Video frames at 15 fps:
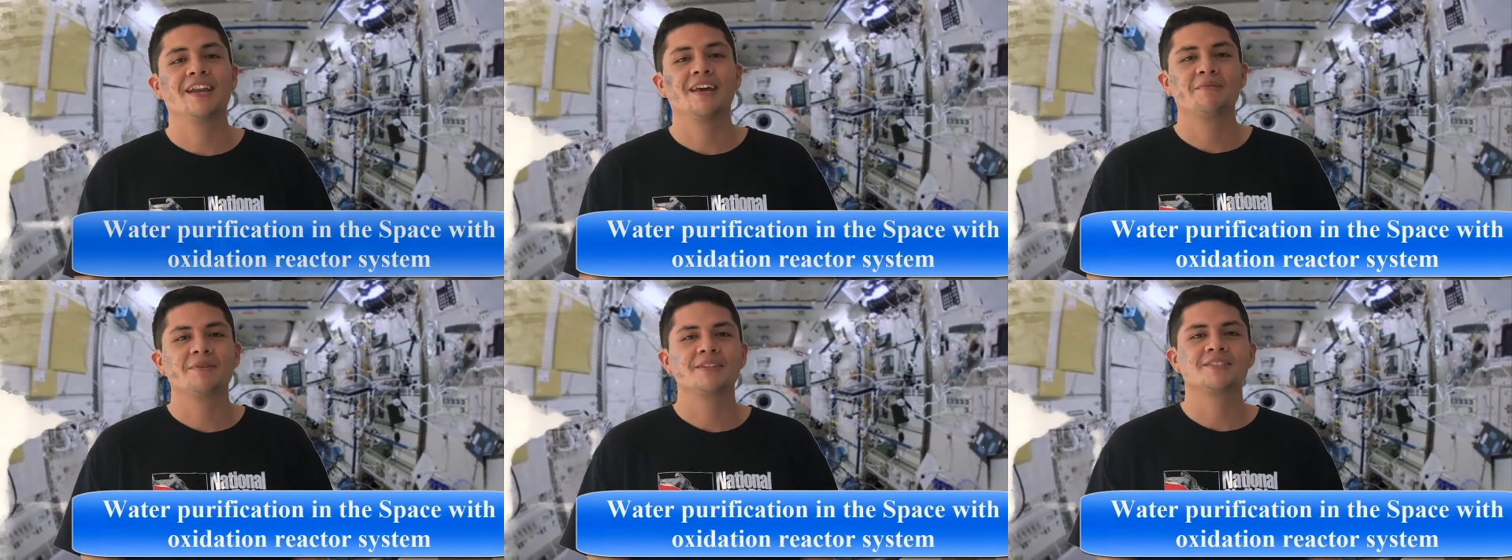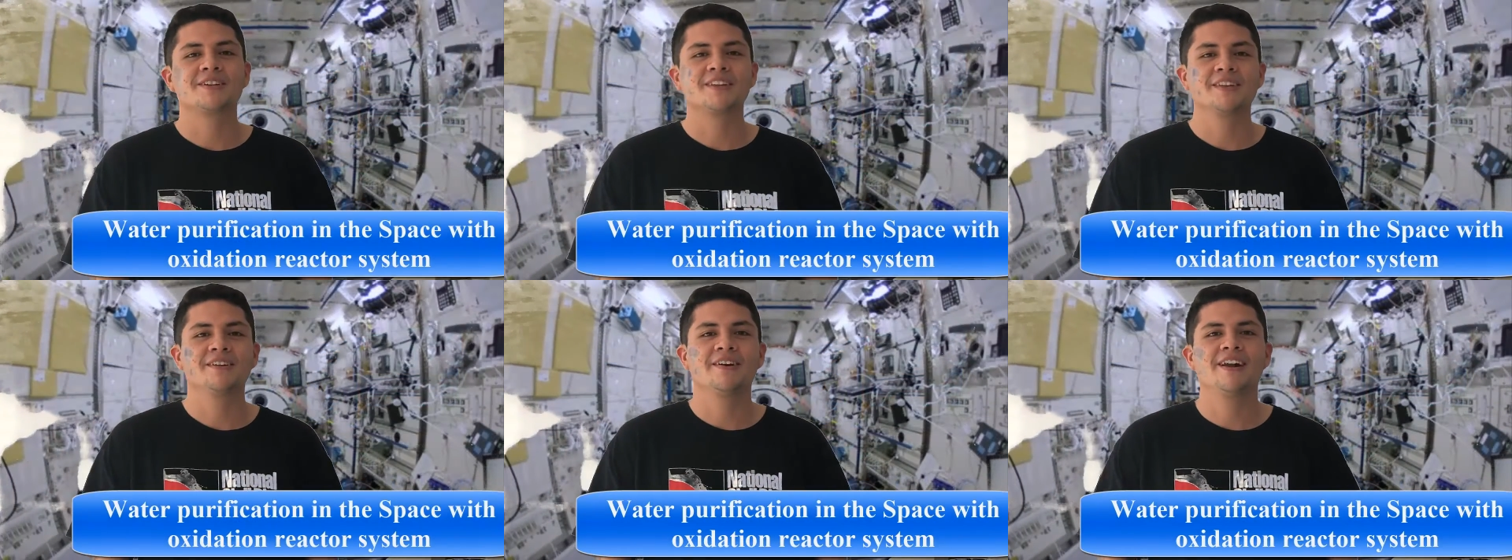name is
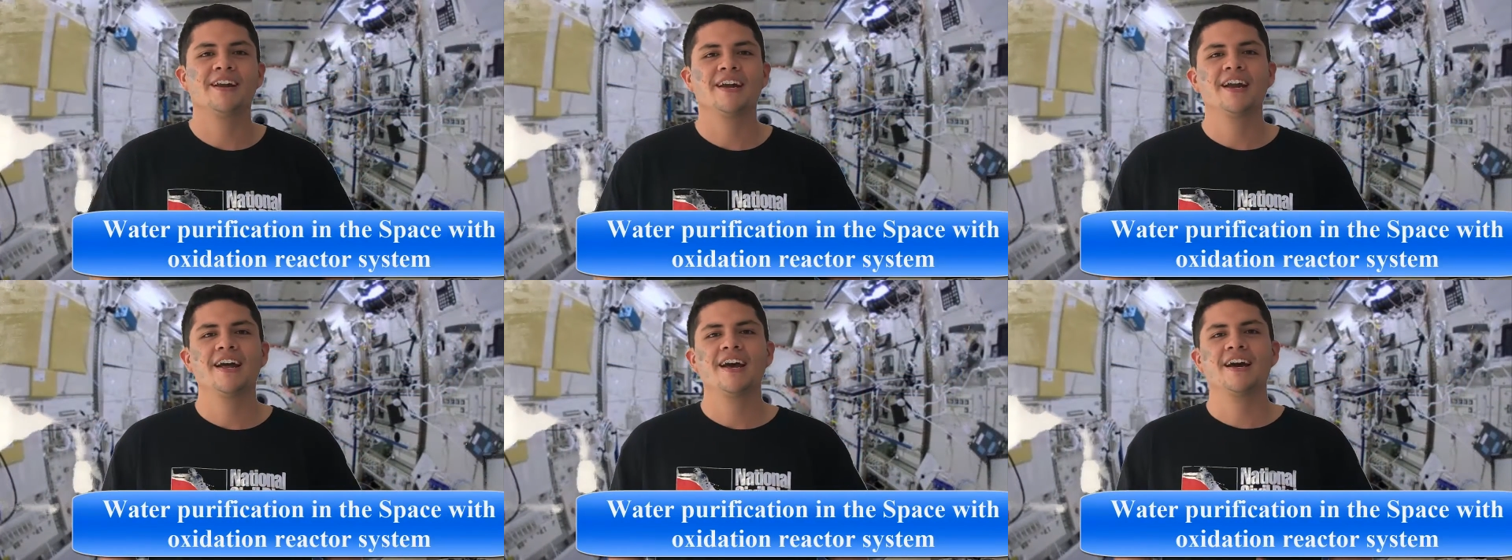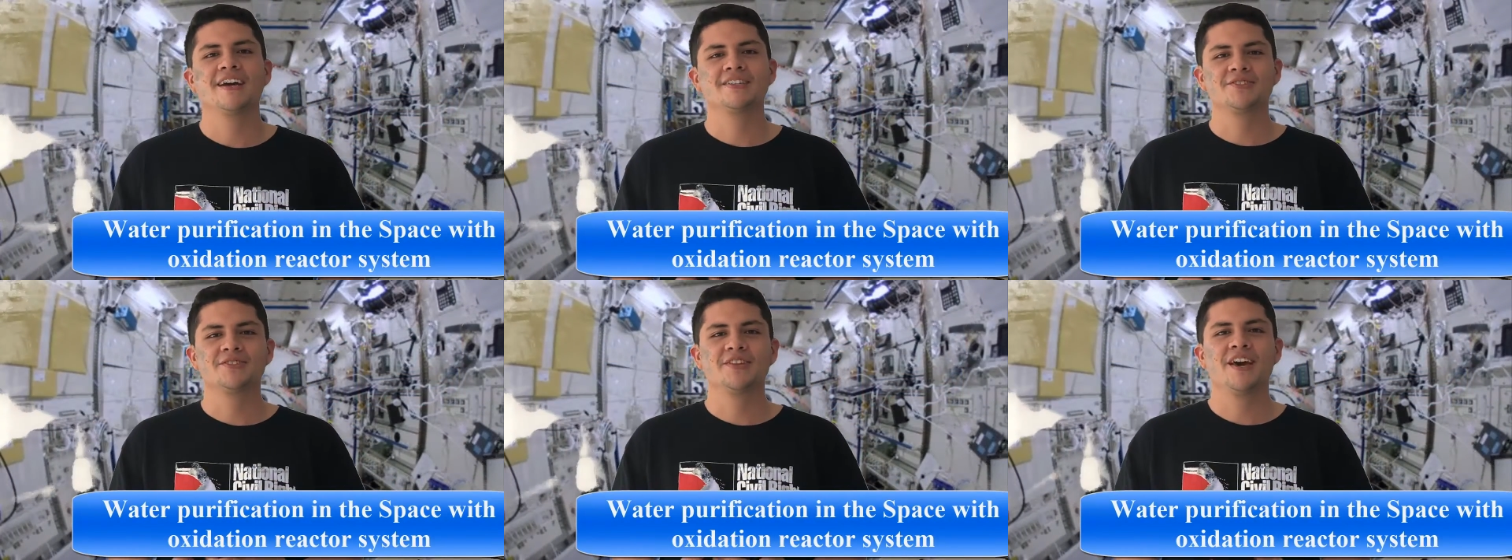Ronny Barrera,
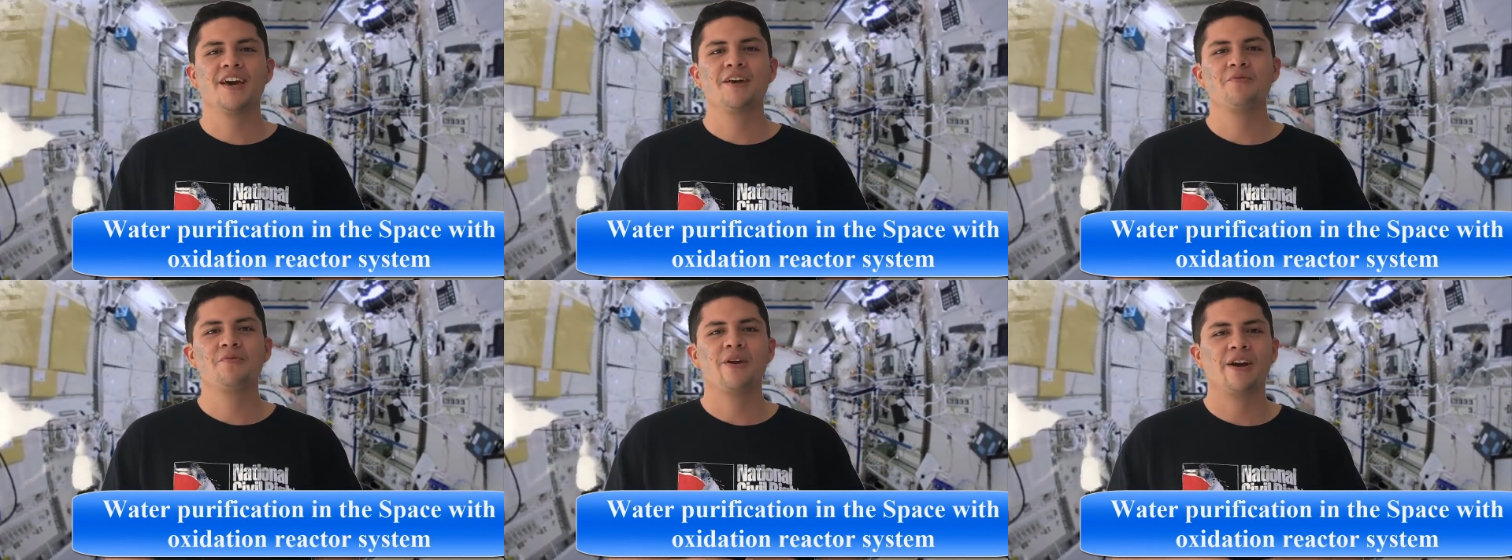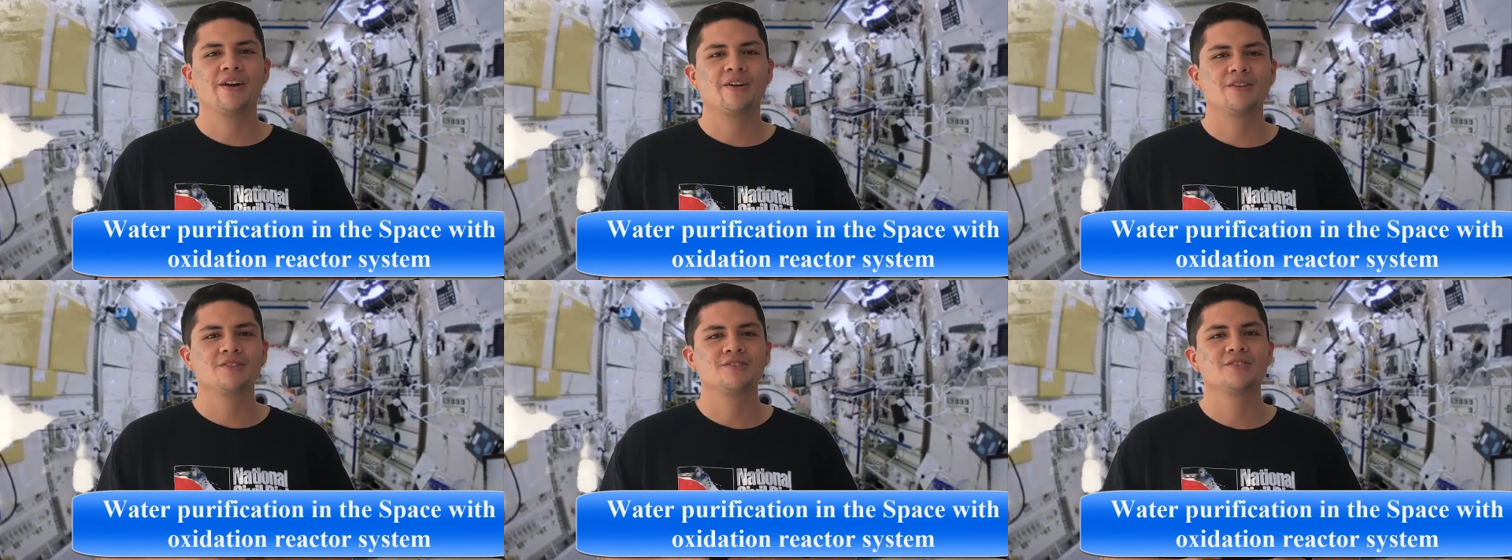and today we're
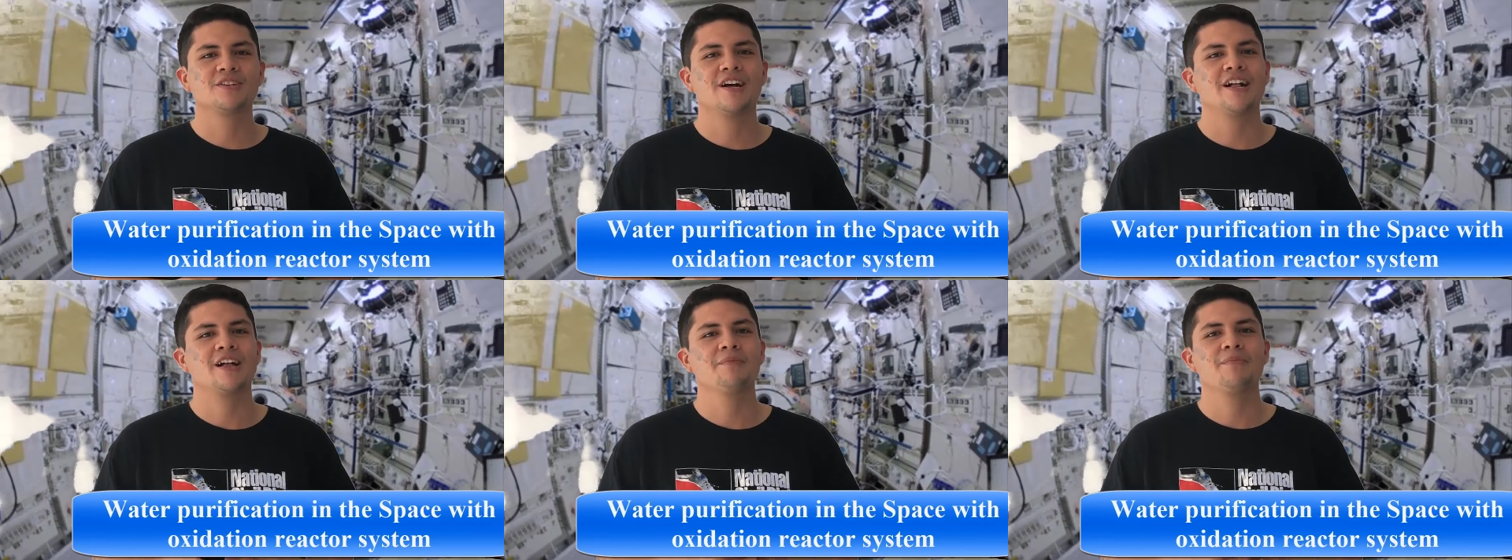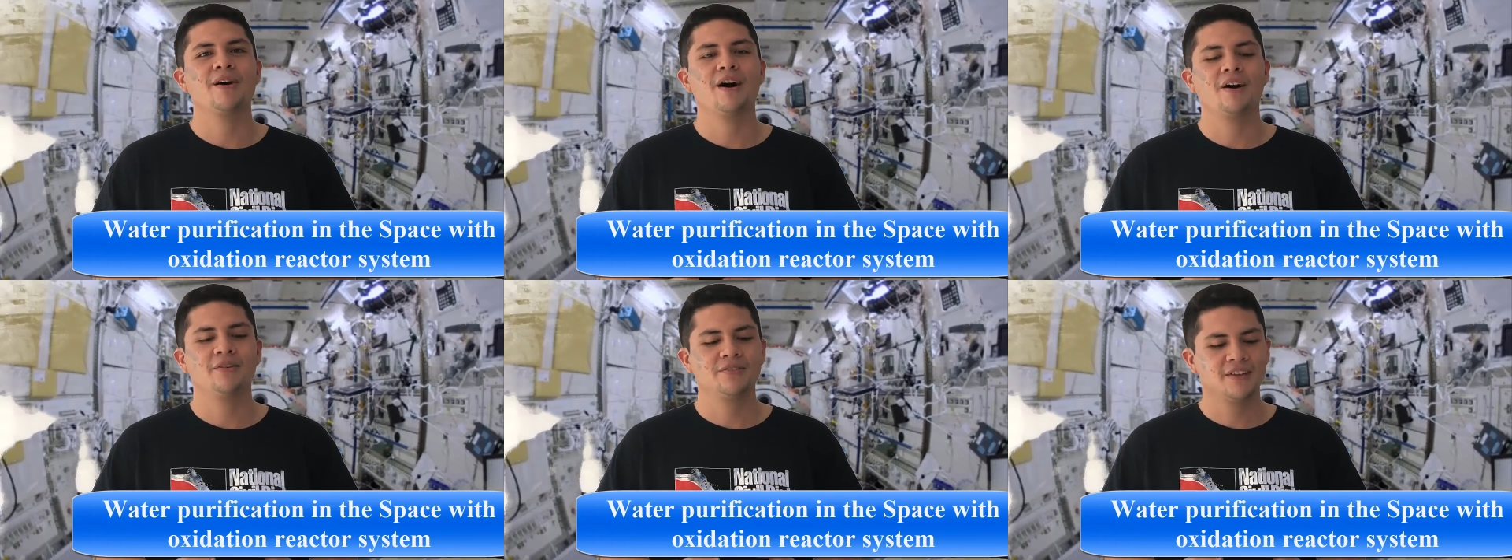going to talk
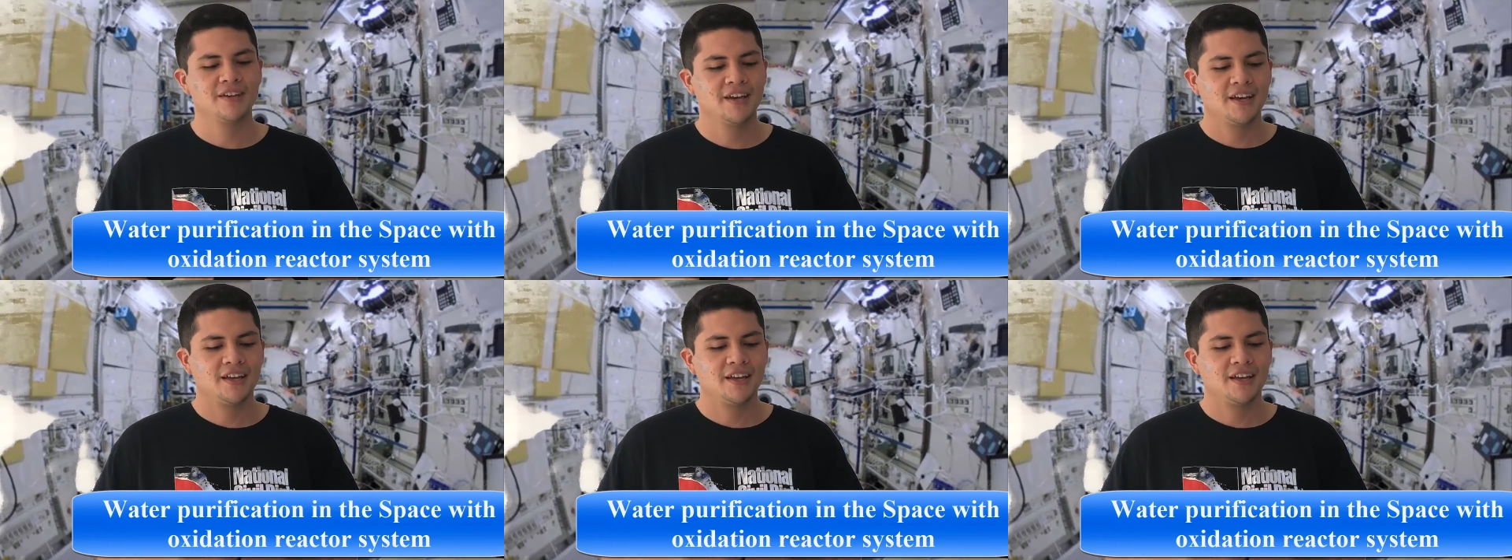about